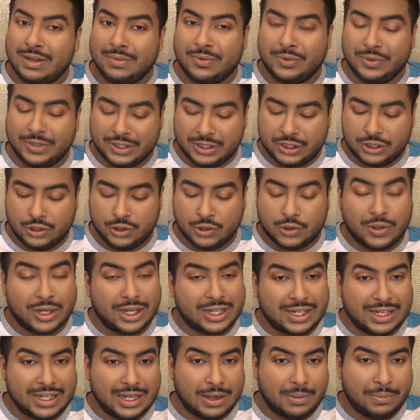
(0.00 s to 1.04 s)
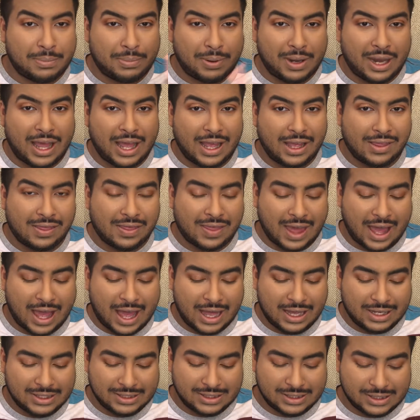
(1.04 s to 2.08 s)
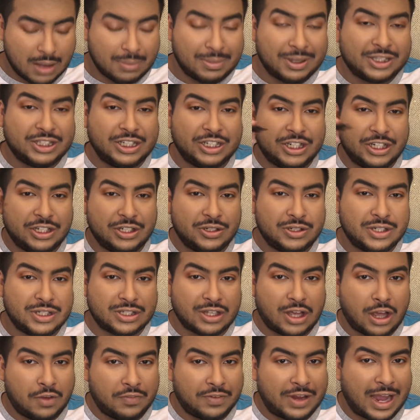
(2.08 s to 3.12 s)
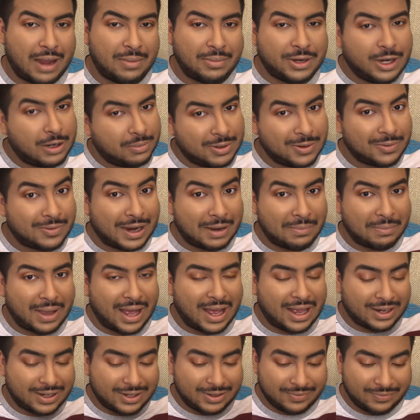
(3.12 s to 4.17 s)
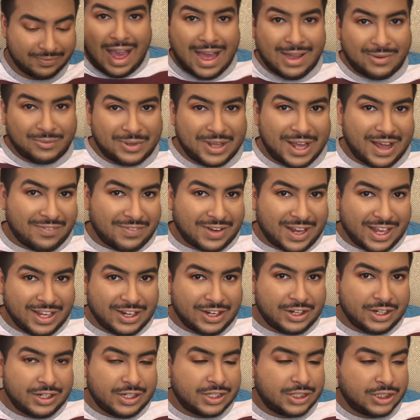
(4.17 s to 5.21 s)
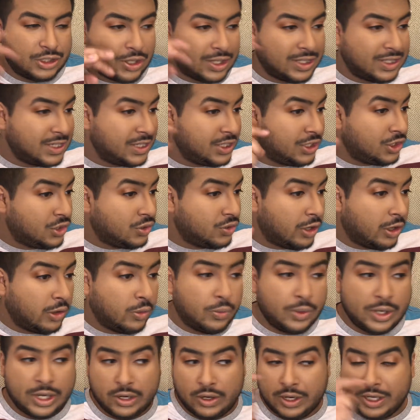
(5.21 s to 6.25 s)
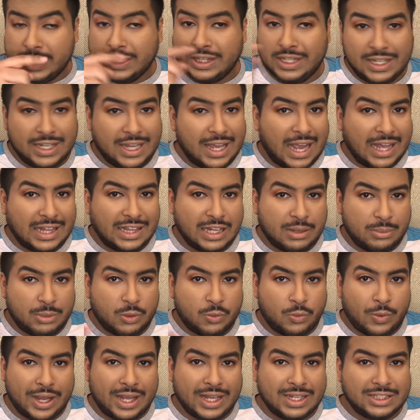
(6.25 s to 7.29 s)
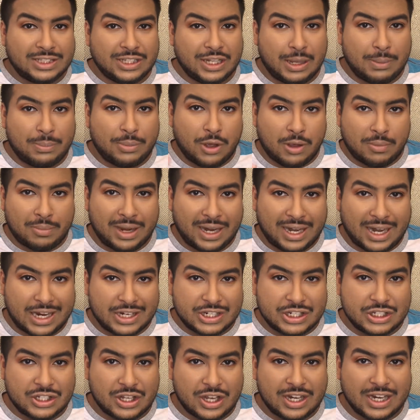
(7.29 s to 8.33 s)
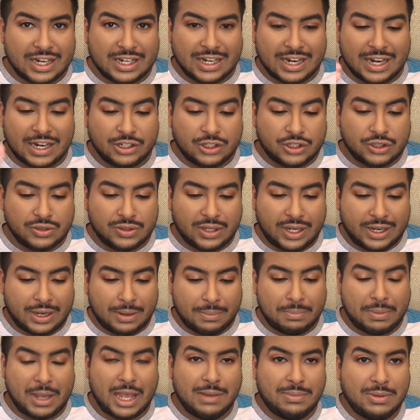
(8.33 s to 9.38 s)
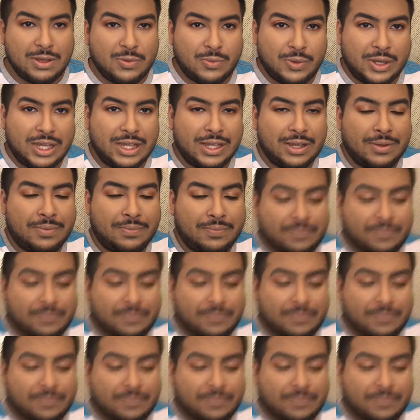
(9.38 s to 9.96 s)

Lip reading: I'm going to quickly apply that. I'm actually going to do this off camera and I'll be right back. And we have liner. So I didn't do a wing or anything yet. I think I'm going to wait until I put my lashes on and then I'll do like a baby wing.